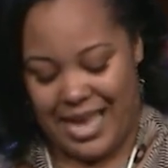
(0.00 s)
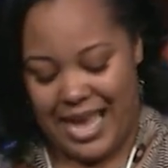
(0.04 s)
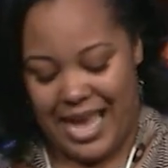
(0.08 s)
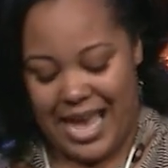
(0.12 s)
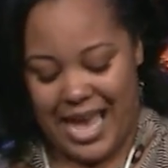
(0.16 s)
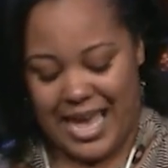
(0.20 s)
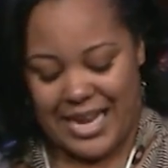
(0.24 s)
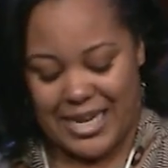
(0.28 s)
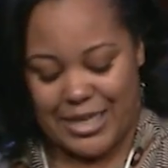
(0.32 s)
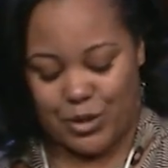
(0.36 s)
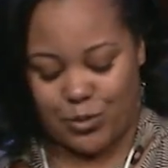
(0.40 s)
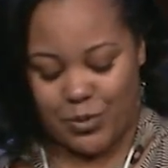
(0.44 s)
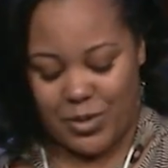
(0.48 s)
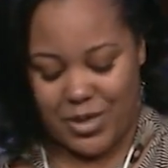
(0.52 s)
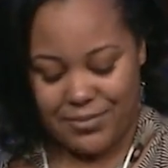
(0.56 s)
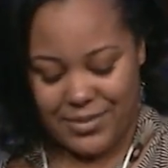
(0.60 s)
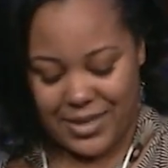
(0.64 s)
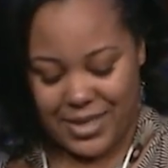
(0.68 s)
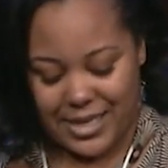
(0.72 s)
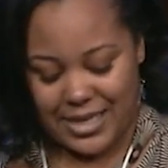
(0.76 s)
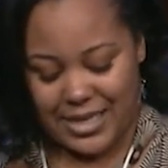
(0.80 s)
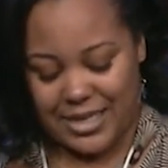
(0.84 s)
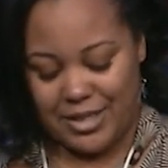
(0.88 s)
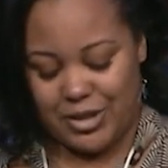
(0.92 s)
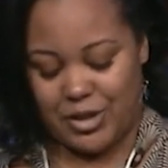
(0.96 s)
And as we
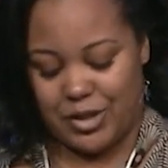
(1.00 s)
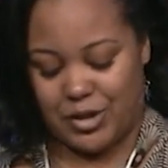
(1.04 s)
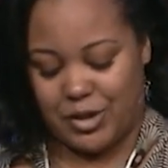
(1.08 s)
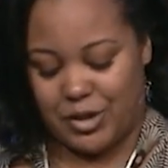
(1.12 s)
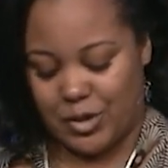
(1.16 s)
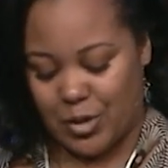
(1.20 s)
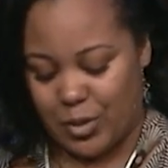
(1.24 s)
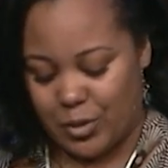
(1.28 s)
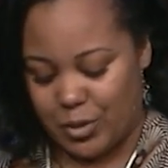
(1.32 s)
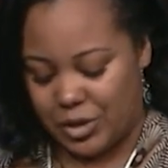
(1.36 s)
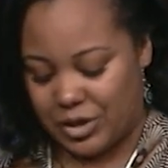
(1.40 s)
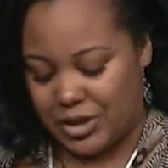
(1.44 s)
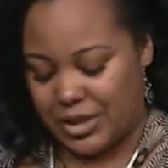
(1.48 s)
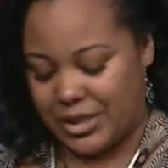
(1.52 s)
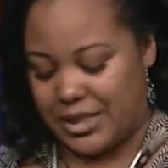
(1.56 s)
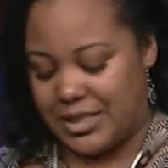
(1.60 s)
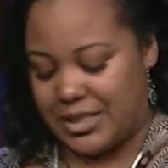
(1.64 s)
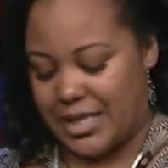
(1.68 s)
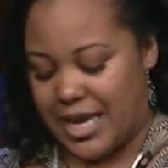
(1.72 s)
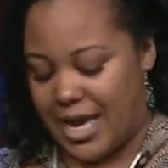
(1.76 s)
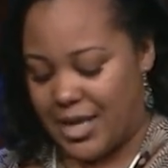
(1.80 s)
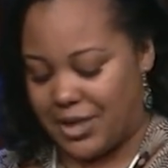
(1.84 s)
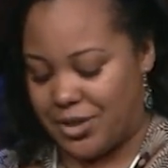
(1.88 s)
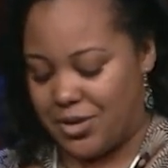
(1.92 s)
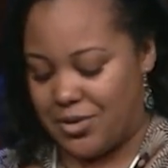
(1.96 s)
begin to socially
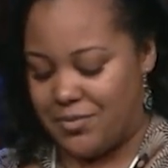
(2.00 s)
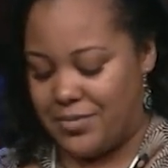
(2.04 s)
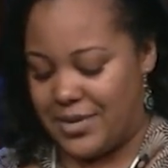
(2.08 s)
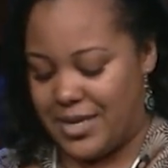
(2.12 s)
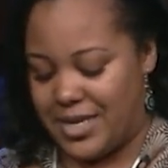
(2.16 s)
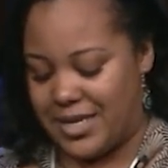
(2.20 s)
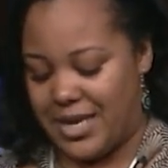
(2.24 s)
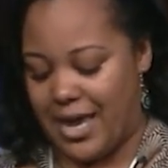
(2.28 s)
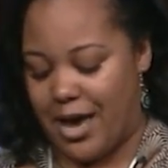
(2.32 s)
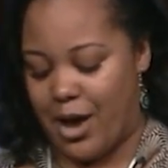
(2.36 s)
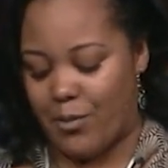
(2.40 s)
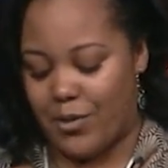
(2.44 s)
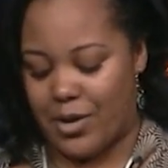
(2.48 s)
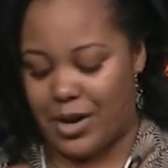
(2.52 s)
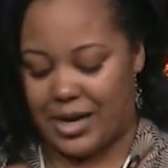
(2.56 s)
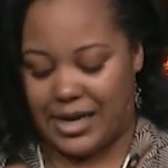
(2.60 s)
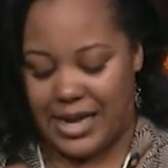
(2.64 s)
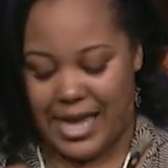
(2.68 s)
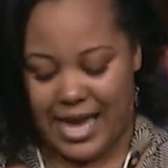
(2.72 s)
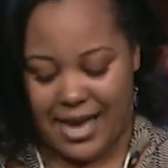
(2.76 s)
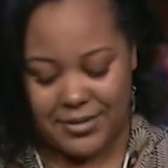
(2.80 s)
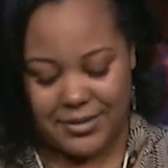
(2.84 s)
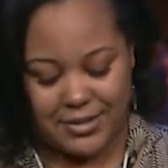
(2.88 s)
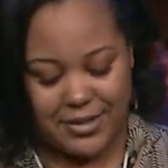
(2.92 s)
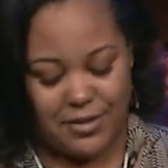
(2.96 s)
document how our
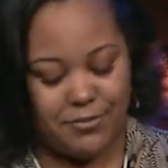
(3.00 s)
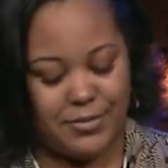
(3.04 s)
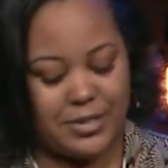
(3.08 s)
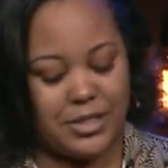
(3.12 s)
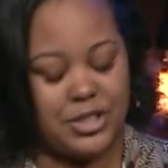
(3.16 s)
lives have been